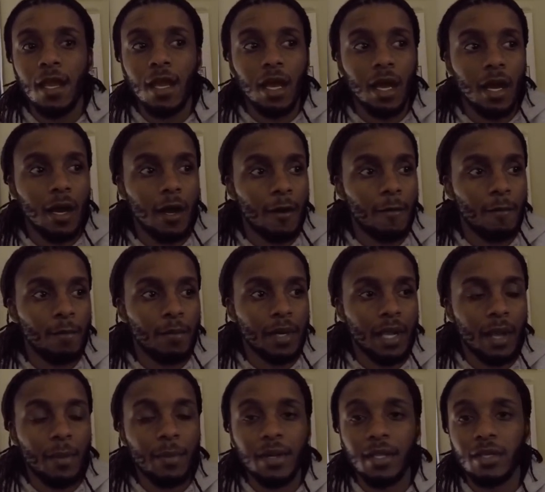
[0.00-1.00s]
Um, but
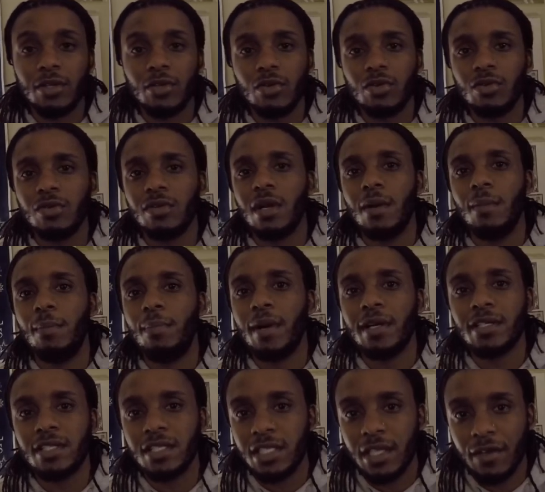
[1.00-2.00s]
I'm gonna do a
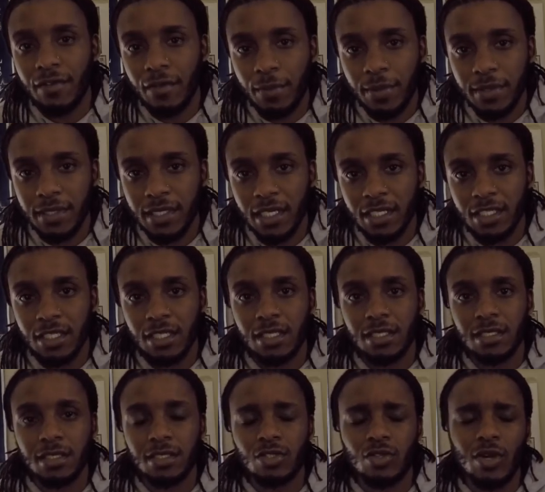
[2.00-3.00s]
bunch of different
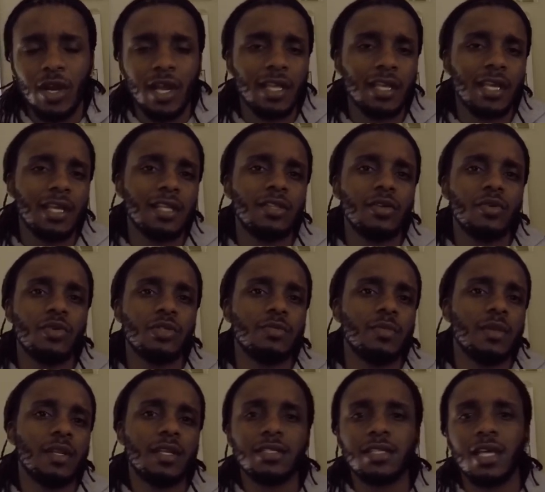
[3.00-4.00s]
positions. Try to get through as
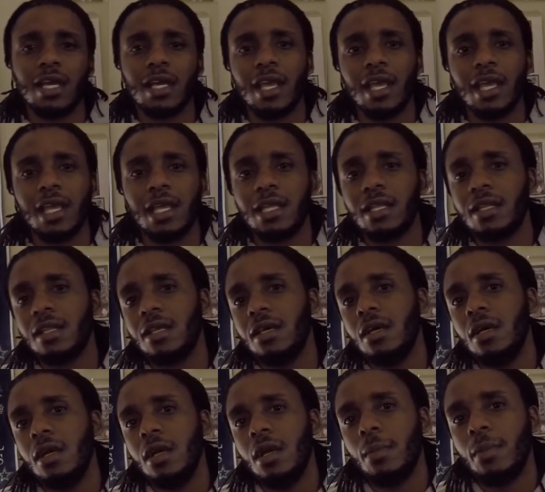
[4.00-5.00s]
many as I can
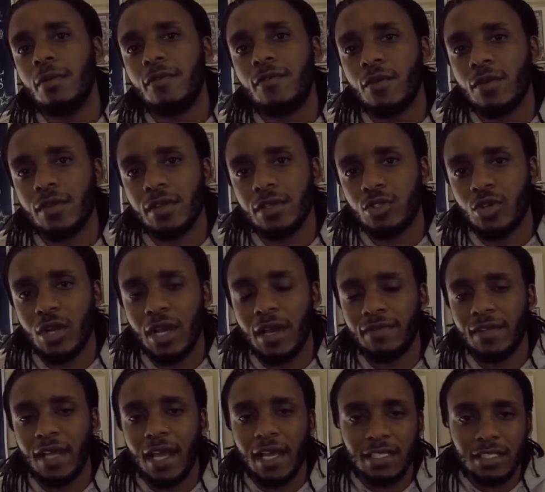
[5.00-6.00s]
before the
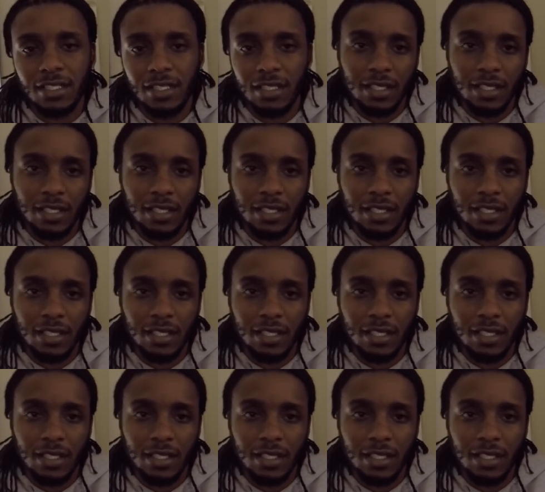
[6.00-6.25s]
draft actually